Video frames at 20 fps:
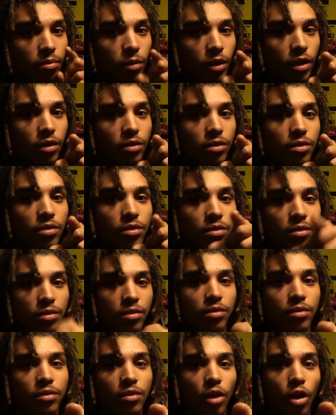means
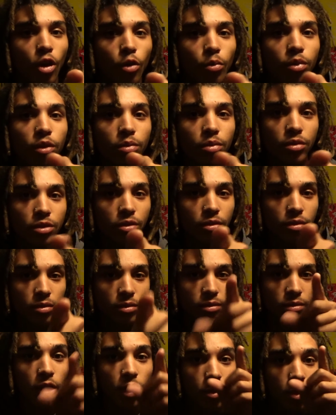old people
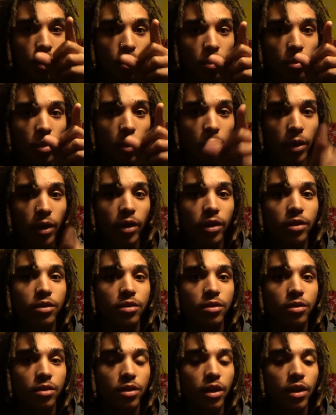too. People my
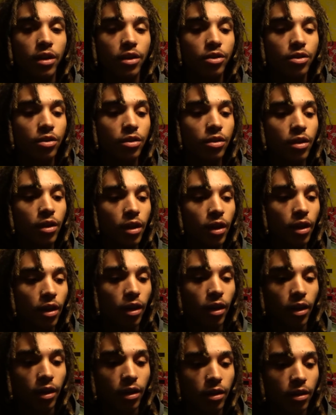parents' age,
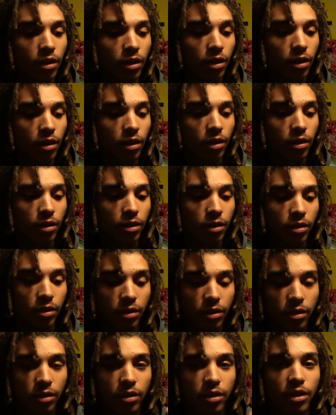and uh,
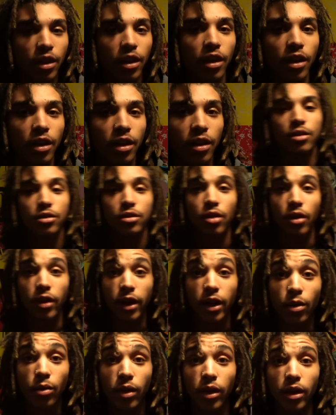yeah. So
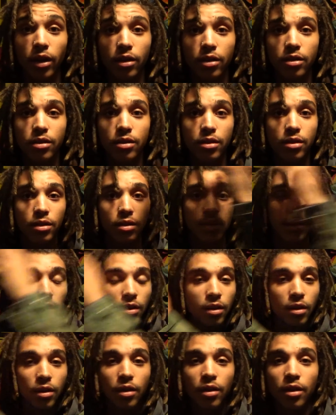anyways,
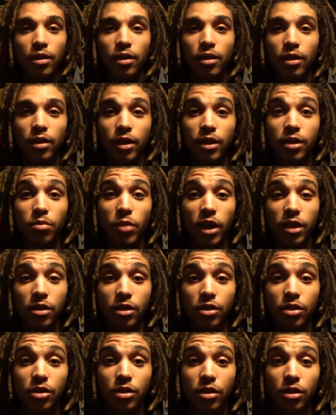this
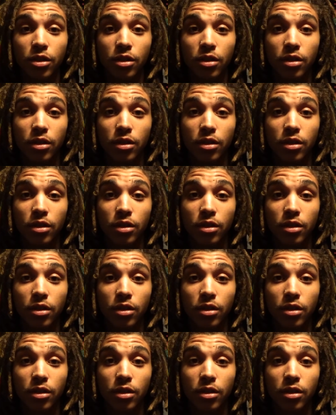message